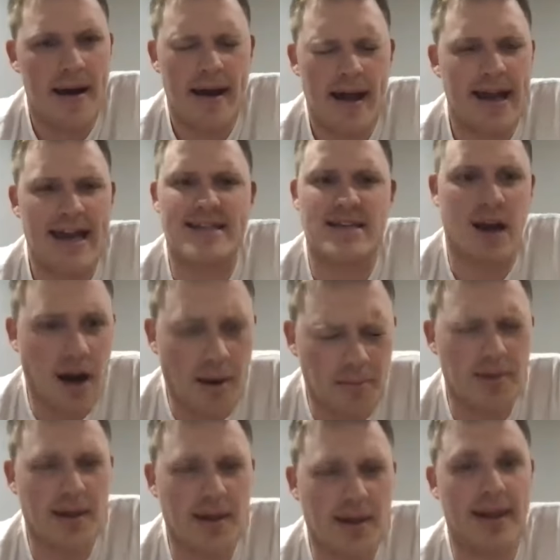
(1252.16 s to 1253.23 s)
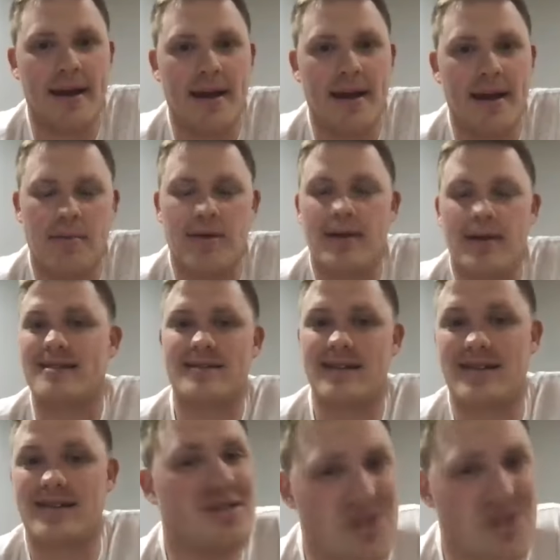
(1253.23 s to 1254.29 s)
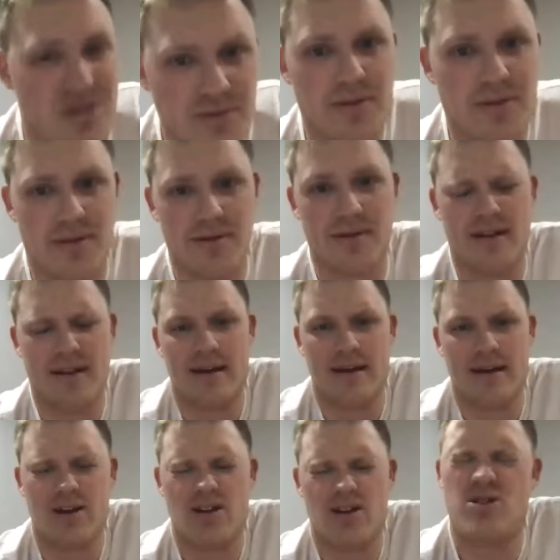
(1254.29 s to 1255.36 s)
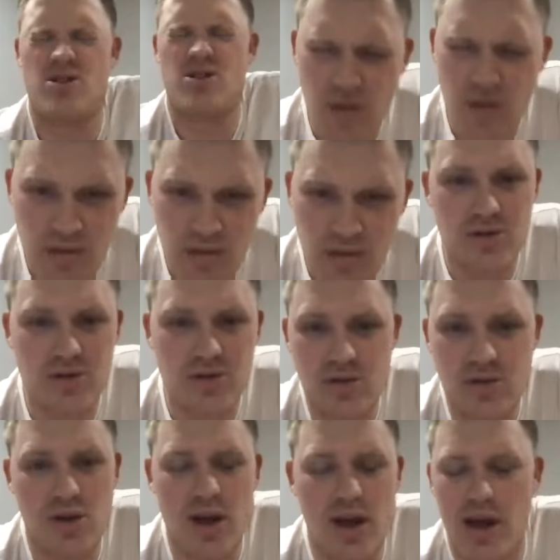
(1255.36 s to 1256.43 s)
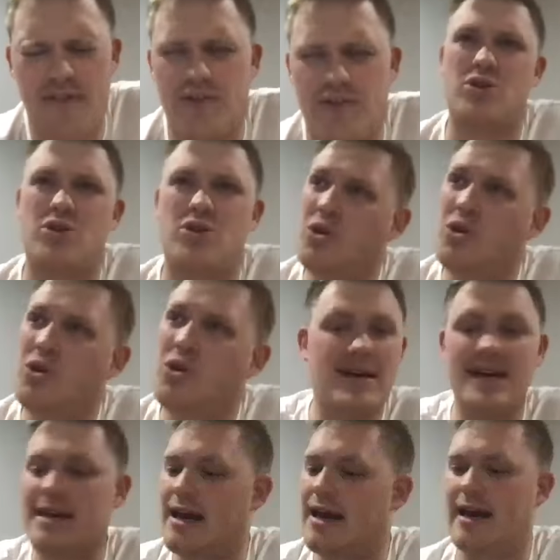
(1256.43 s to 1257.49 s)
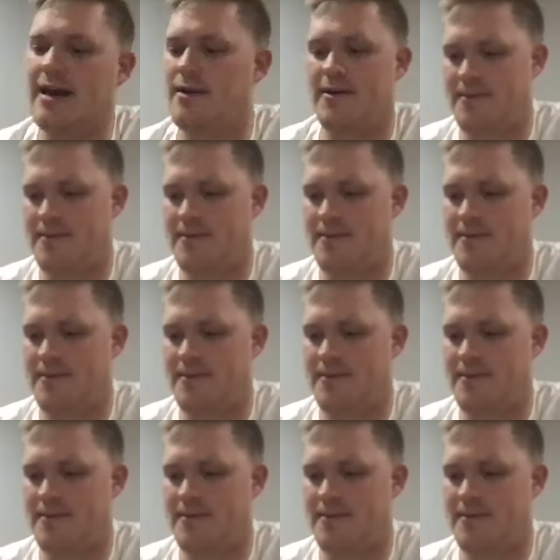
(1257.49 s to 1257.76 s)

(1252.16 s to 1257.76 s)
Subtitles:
It's humbling, but it's the truth. If you're too big,